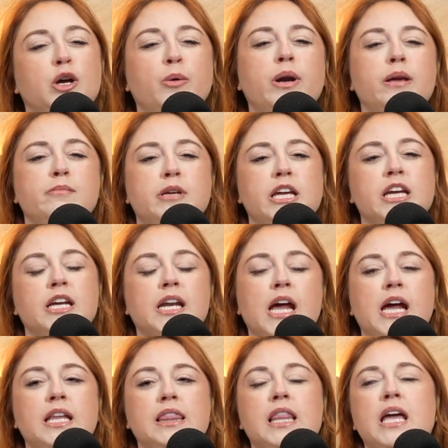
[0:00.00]
what I mean?
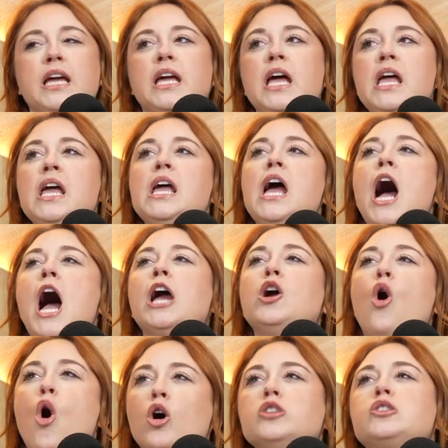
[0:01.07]
And like, I
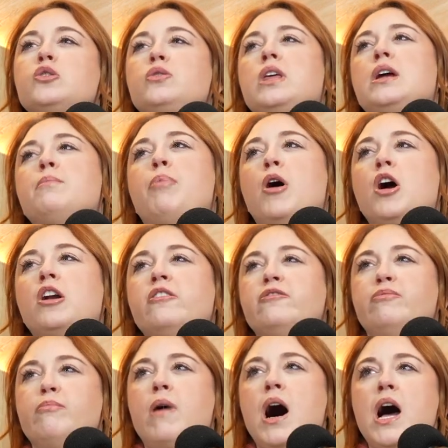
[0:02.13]
also think part of
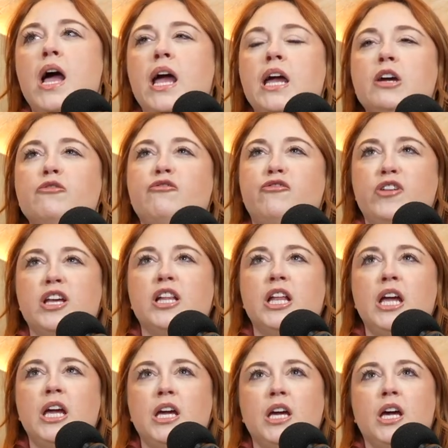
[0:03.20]
my
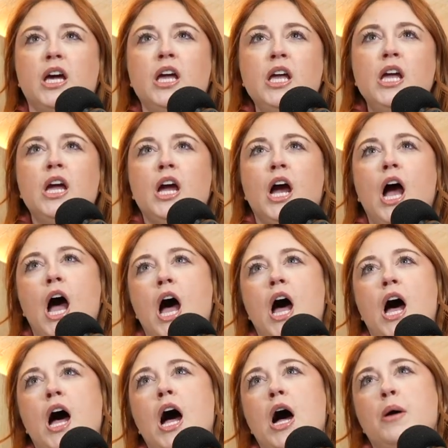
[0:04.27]
feeling
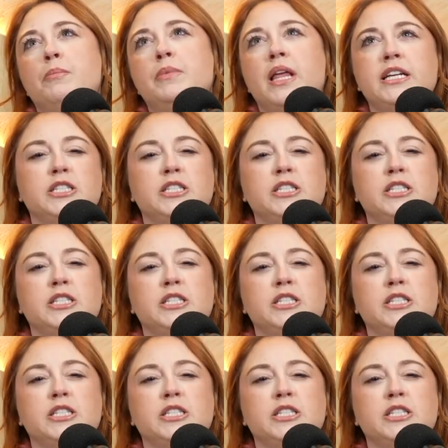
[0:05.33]
like